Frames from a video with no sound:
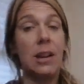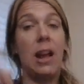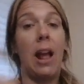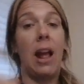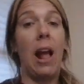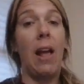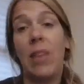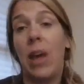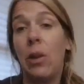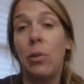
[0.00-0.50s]

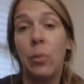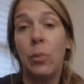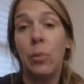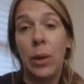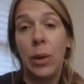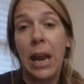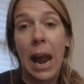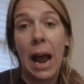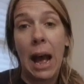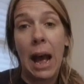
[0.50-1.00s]
And then we
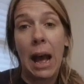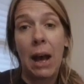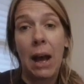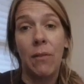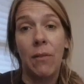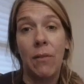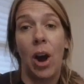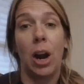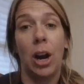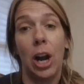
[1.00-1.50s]
have
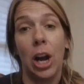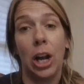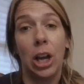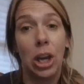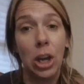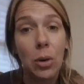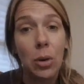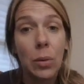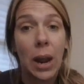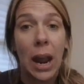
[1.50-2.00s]
our
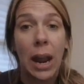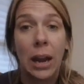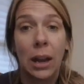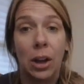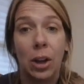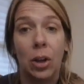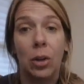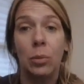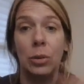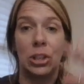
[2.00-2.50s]
acute angle,